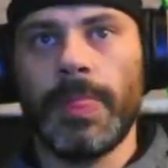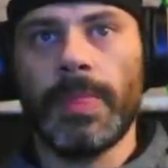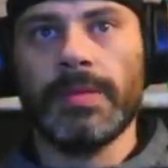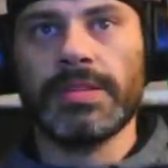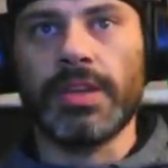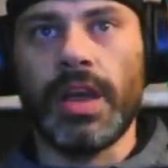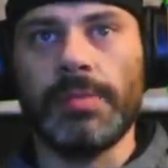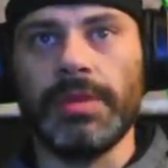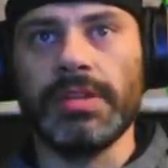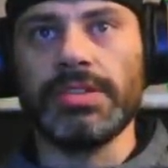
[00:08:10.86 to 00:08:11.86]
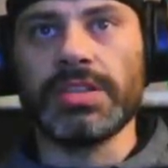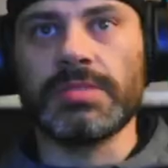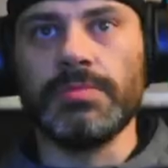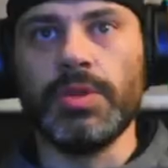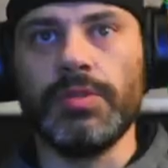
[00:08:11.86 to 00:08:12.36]
So I'm going to
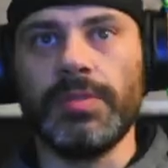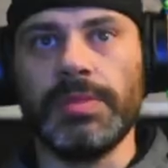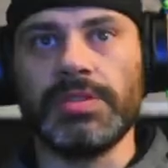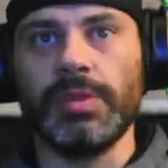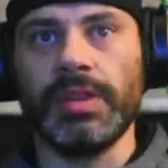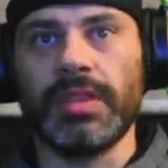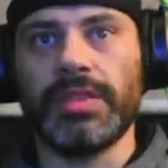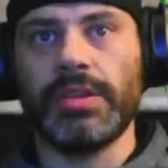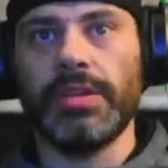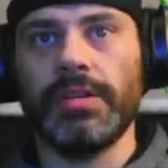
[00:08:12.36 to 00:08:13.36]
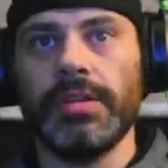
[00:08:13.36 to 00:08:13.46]
just move in between third.